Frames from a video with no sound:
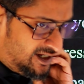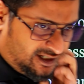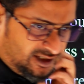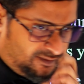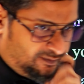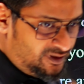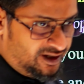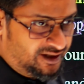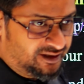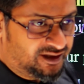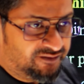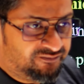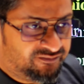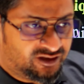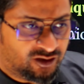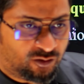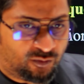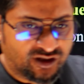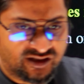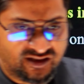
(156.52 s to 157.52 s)
explained, if
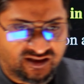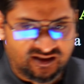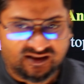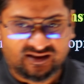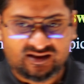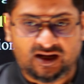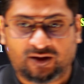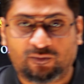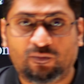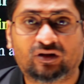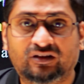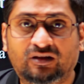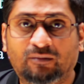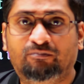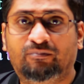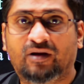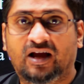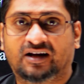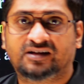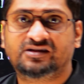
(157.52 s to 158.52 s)
the question is like what the
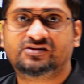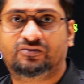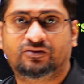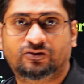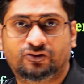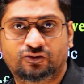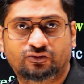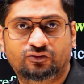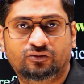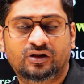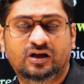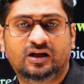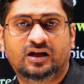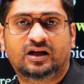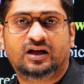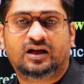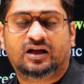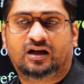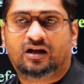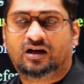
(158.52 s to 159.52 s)
parents will do,
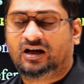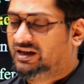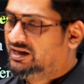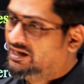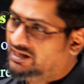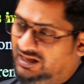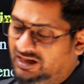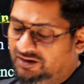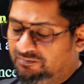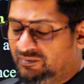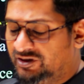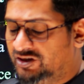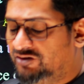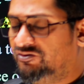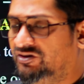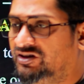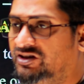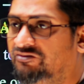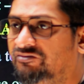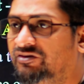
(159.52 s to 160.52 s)
like let me
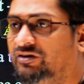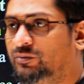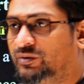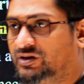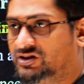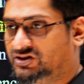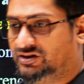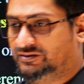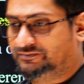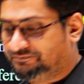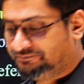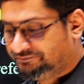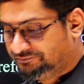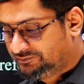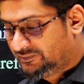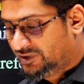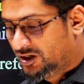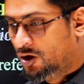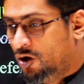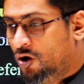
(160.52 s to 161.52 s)
give you a different question.
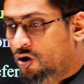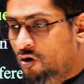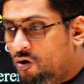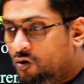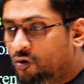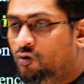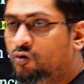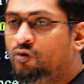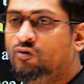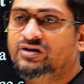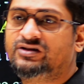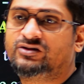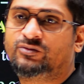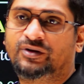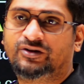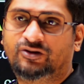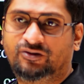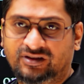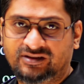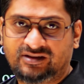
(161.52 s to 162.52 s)
Who is
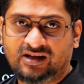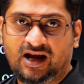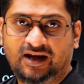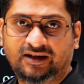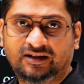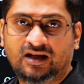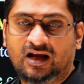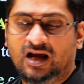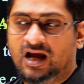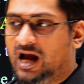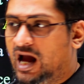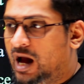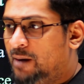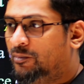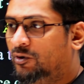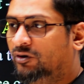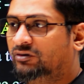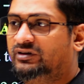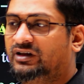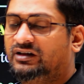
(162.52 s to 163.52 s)
going to decide
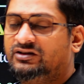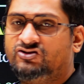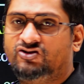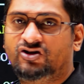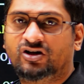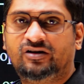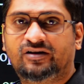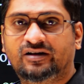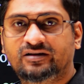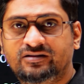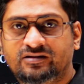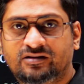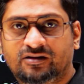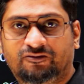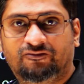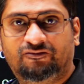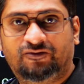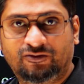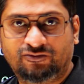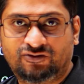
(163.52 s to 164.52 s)
about the children's
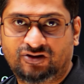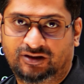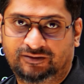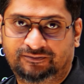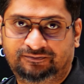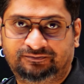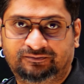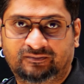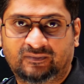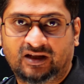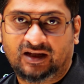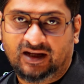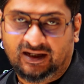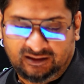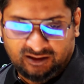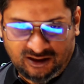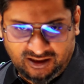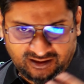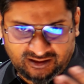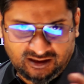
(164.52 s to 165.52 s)
future?
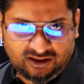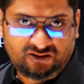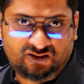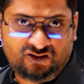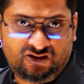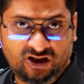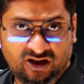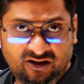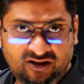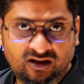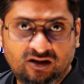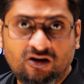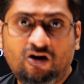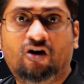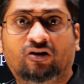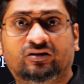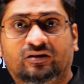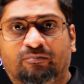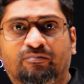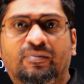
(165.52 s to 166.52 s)
Either children
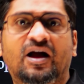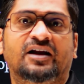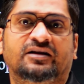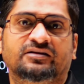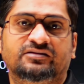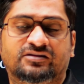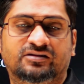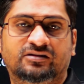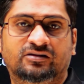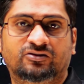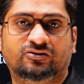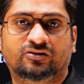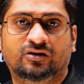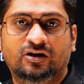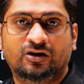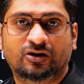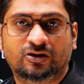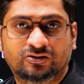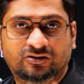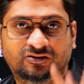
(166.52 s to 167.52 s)
or the parents.
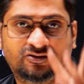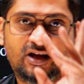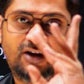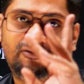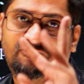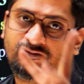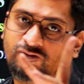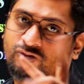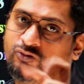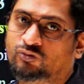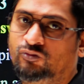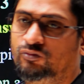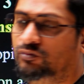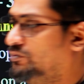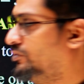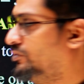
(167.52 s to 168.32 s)
So you have two